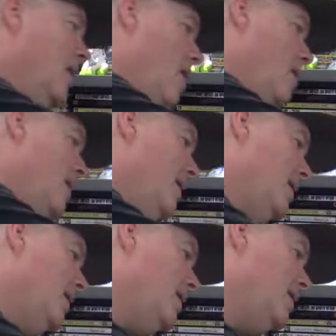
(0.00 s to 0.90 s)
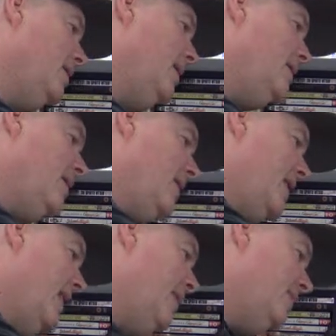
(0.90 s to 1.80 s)
Alright, these other
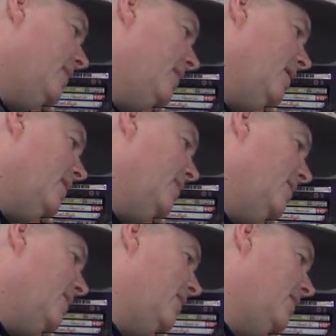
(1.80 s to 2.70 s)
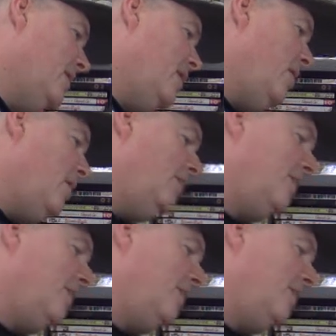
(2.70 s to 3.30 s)
games, you know,